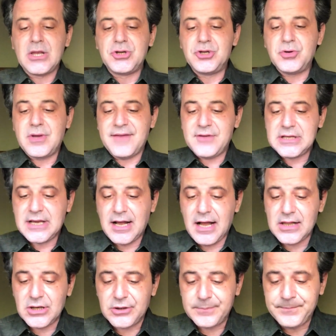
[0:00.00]
to give it
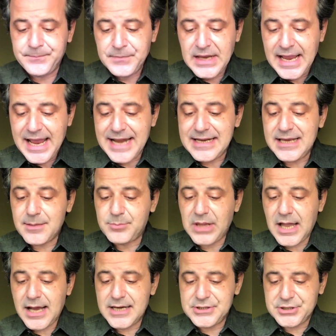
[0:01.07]
color, and he
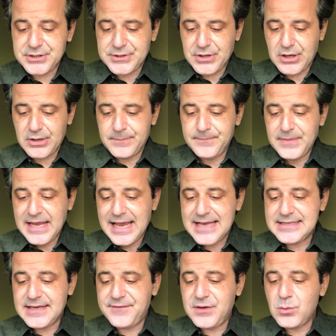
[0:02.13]
obliges her.
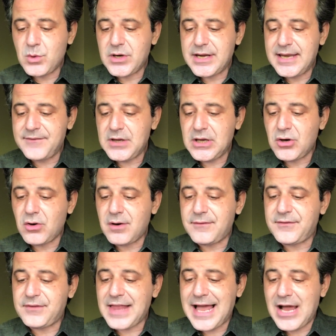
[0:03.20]
As if he were giving her a
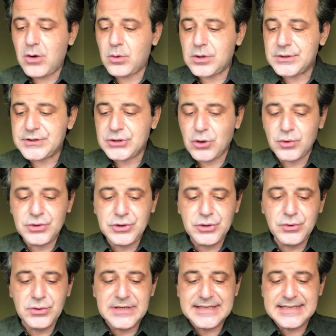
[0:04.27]
flower, so
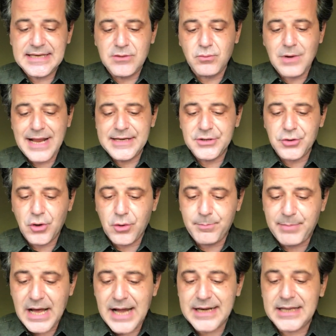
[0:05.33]
too does he redden her
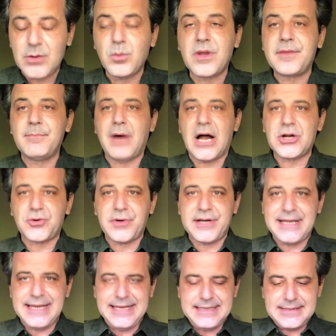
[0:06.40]
body with
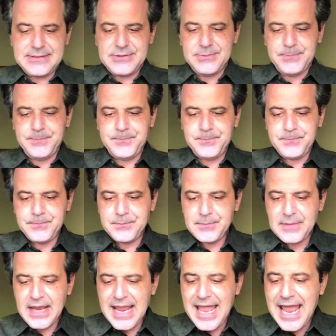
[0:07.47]
moderate heat.
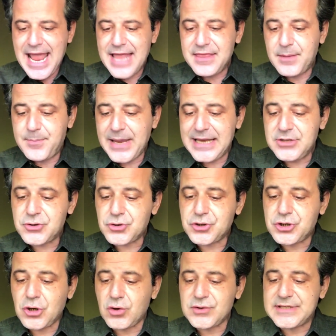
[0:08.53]
And the painter
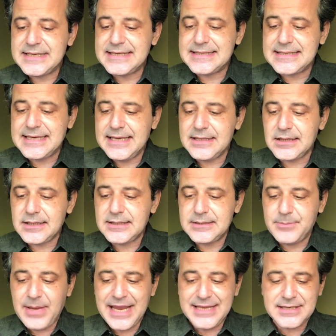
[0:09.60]
shows his skill
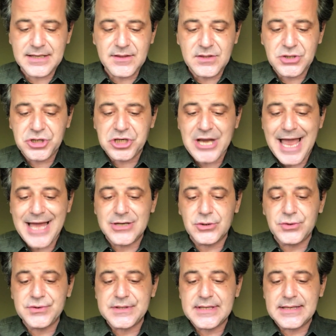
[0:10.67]
in painting the
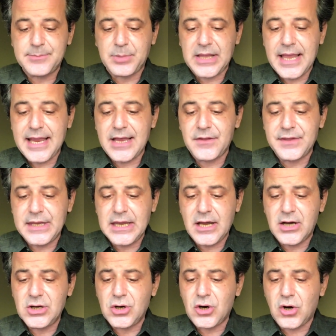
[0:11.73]
shadows that play on the
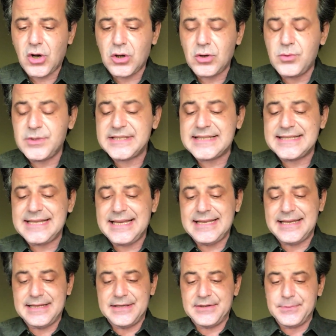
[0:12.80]
young girl who is
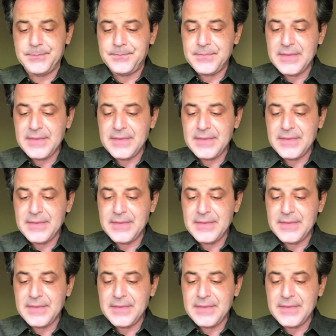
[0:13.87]
seated